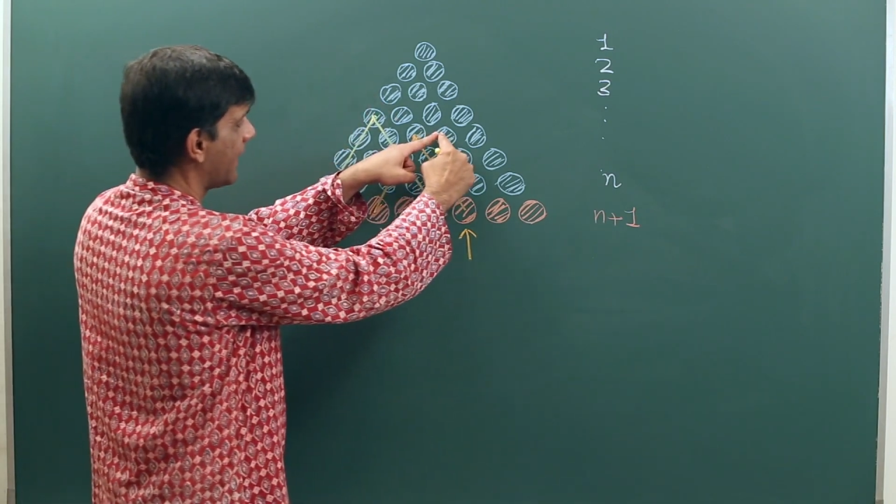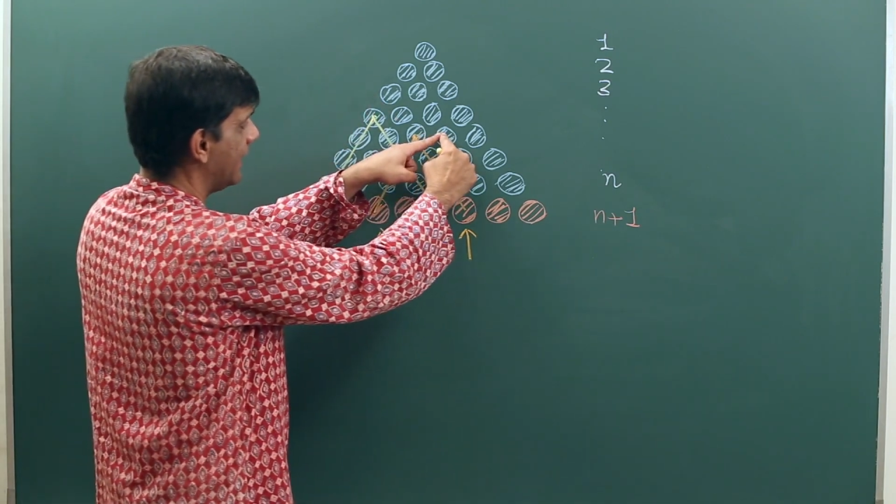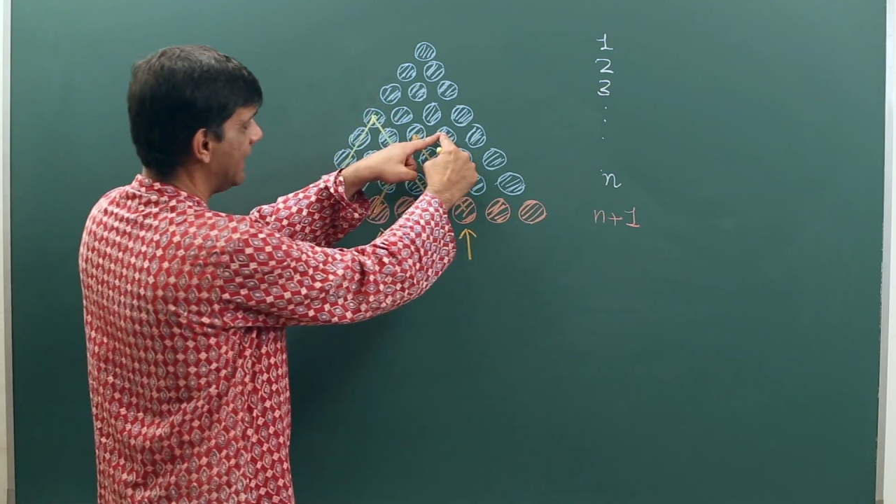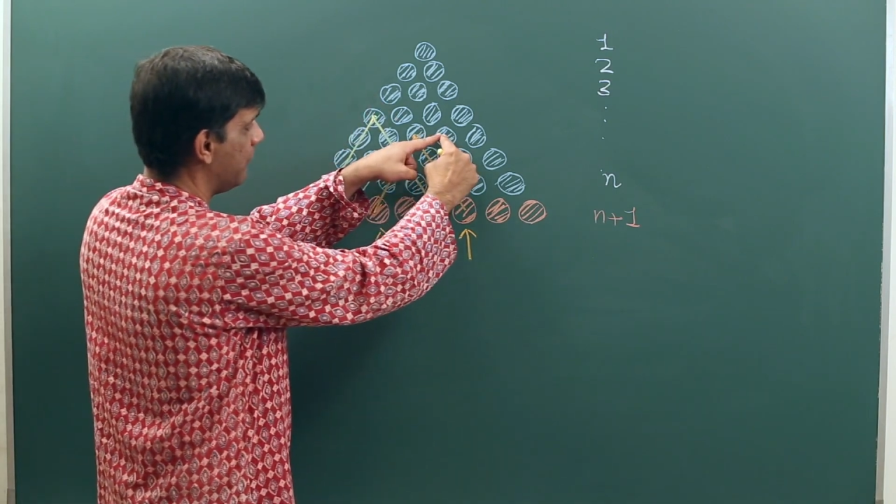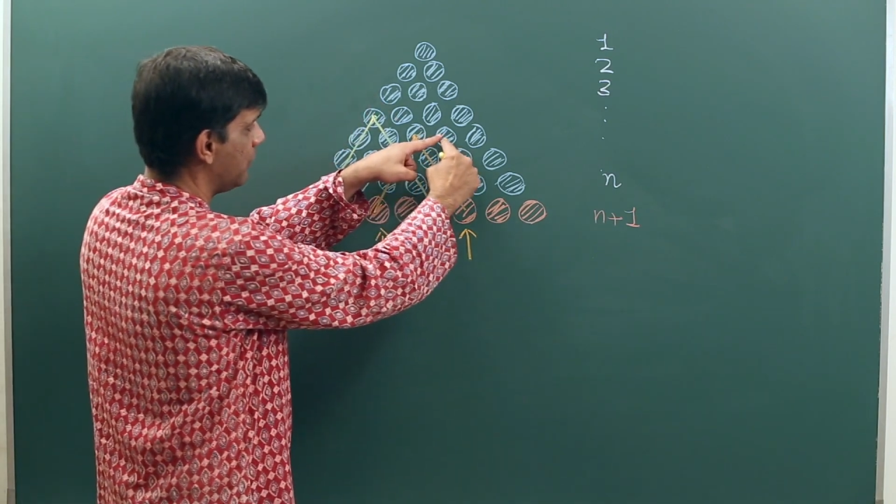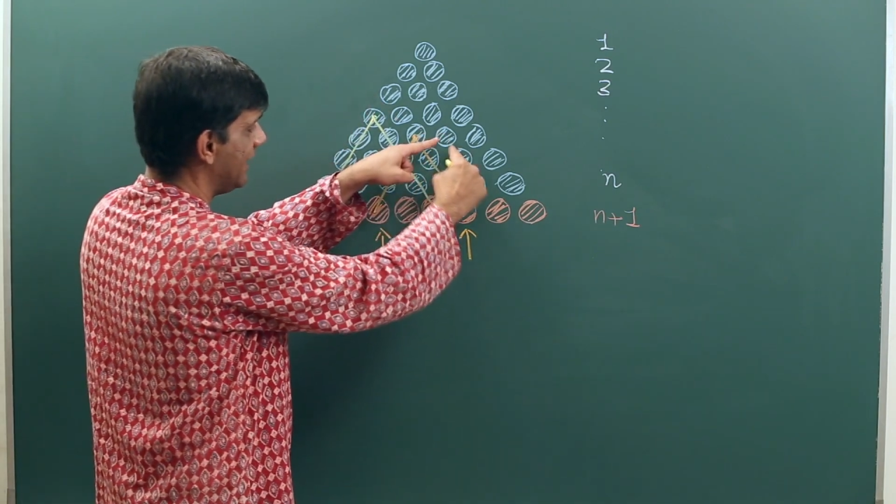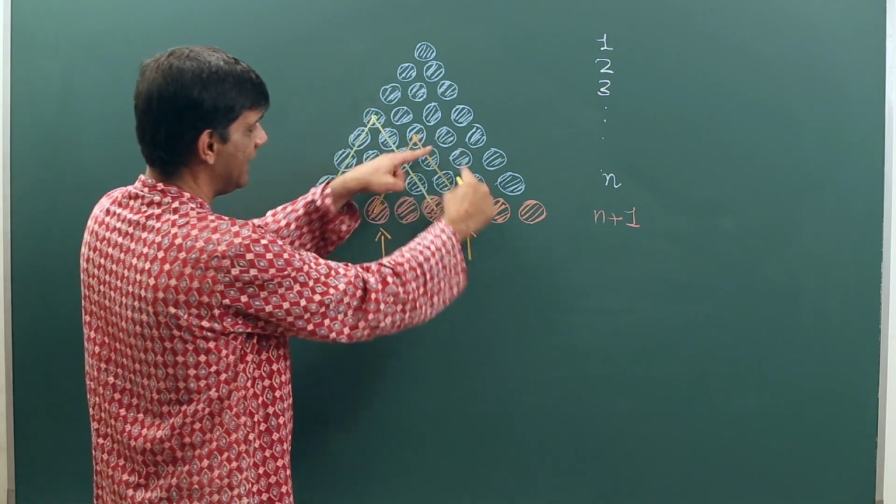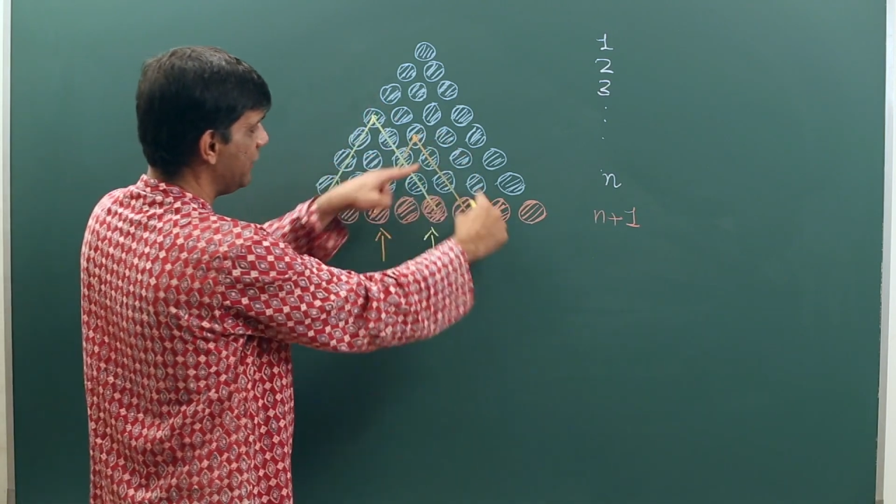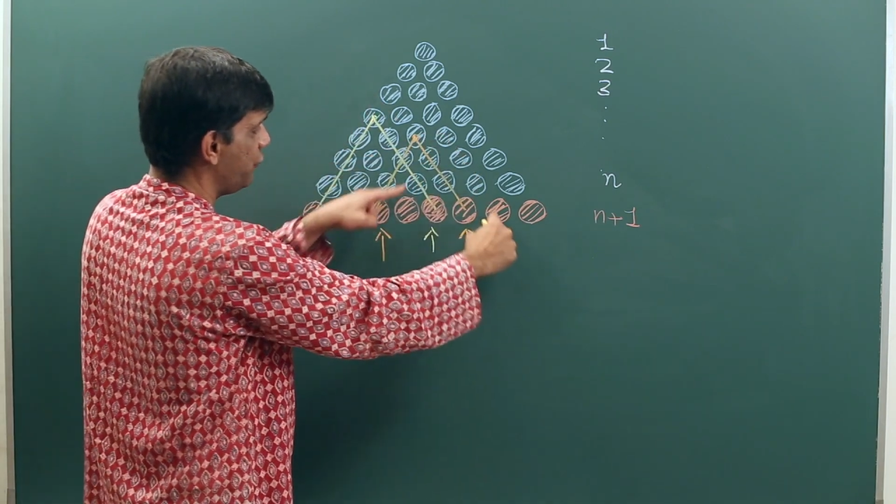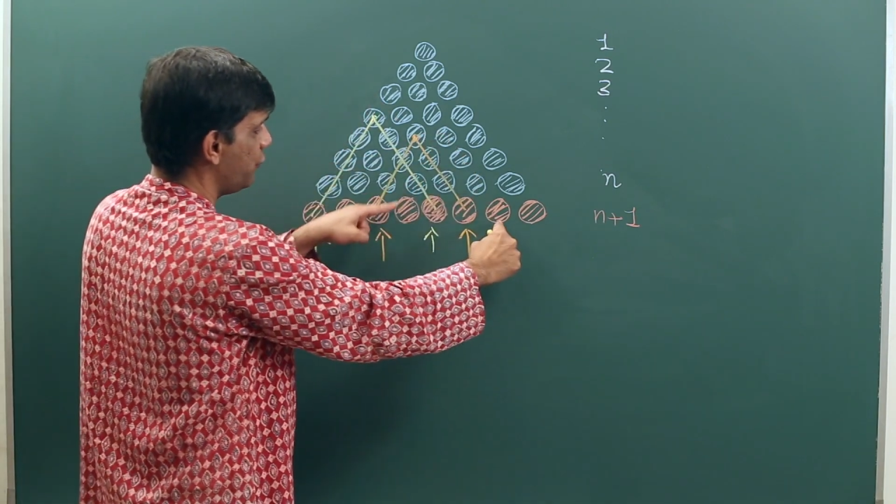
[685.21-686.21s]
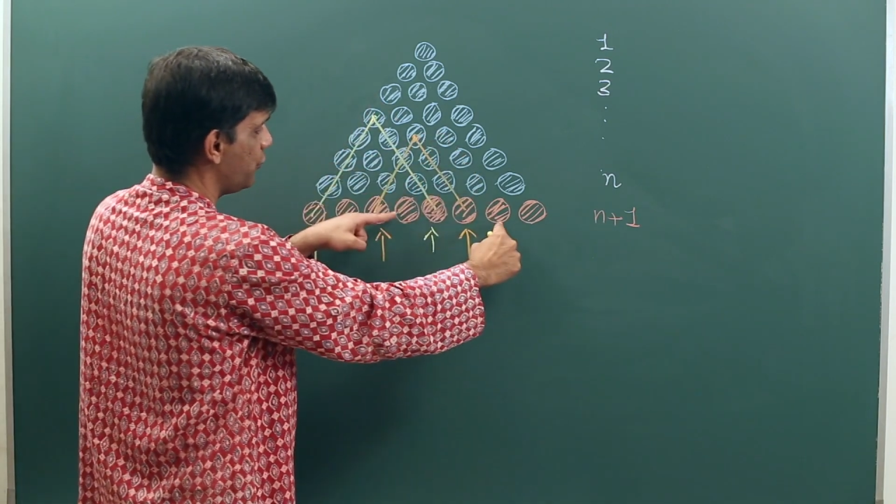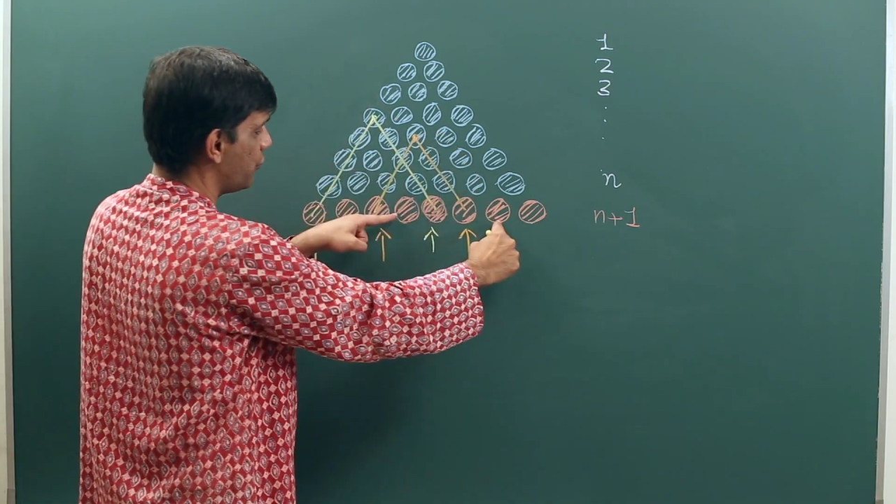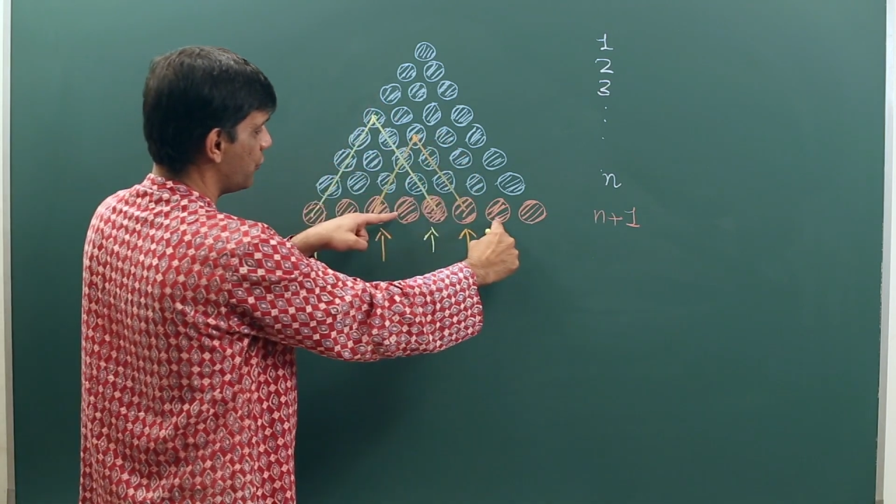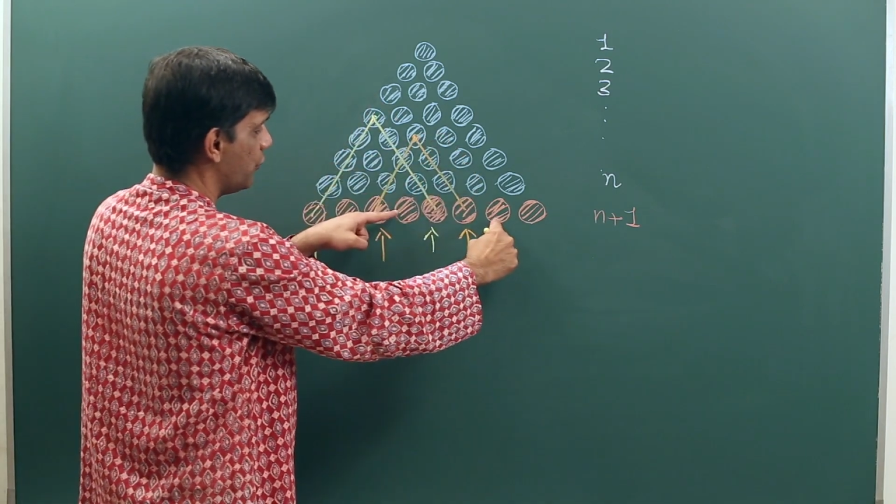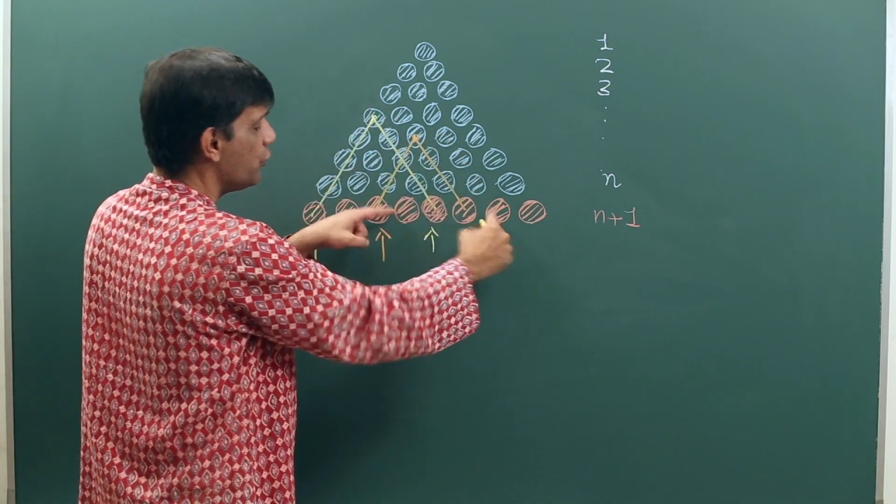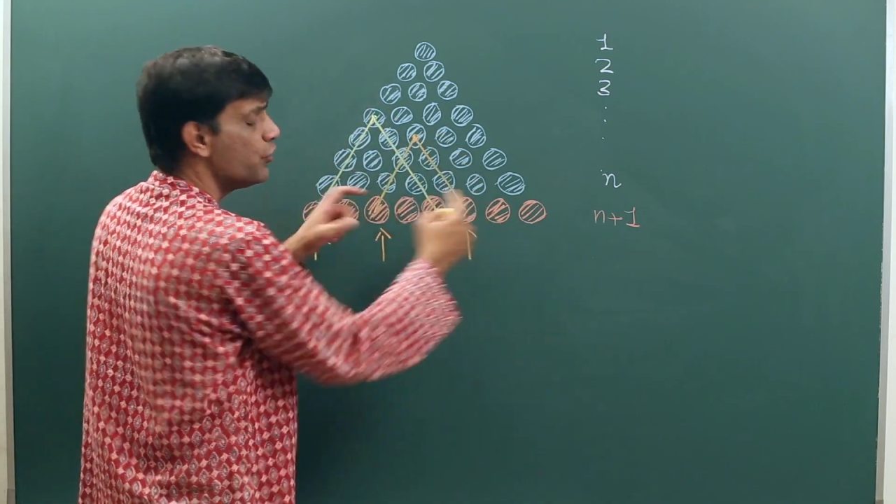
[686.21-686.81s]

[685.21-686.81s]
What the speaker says: that would lead you to